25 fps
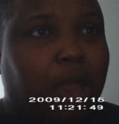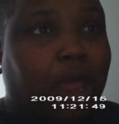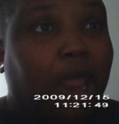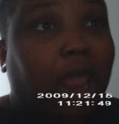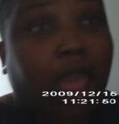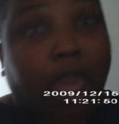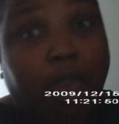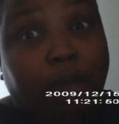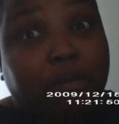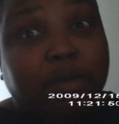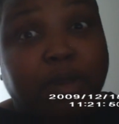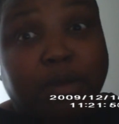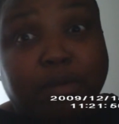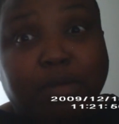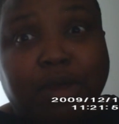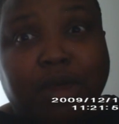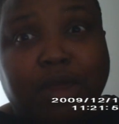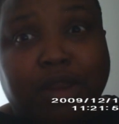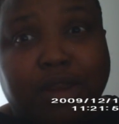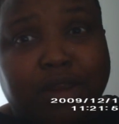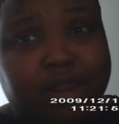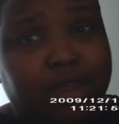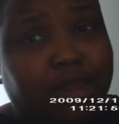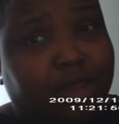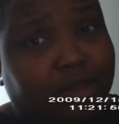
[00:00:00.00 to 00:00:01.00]
not happy
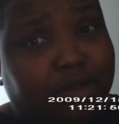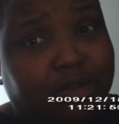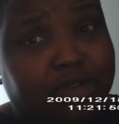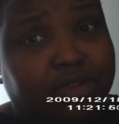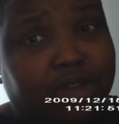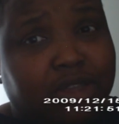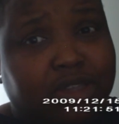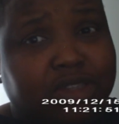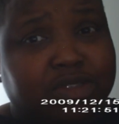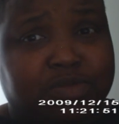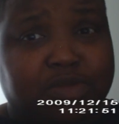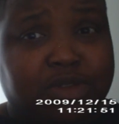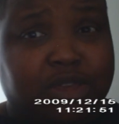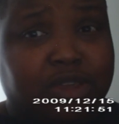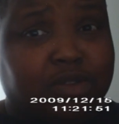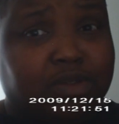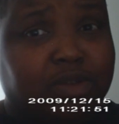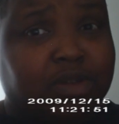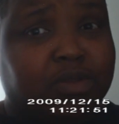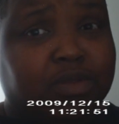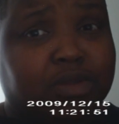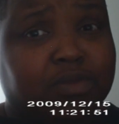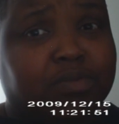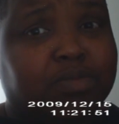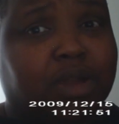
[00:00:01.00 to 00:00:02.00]
about it either. Trust me,
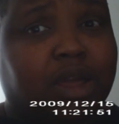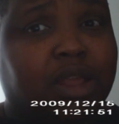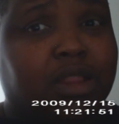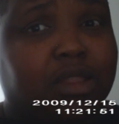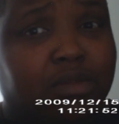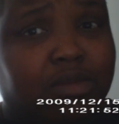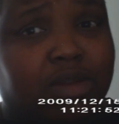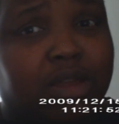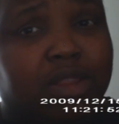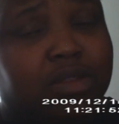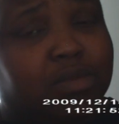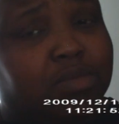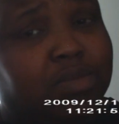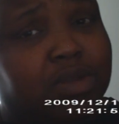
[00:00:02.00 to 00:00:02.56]
we would probably rather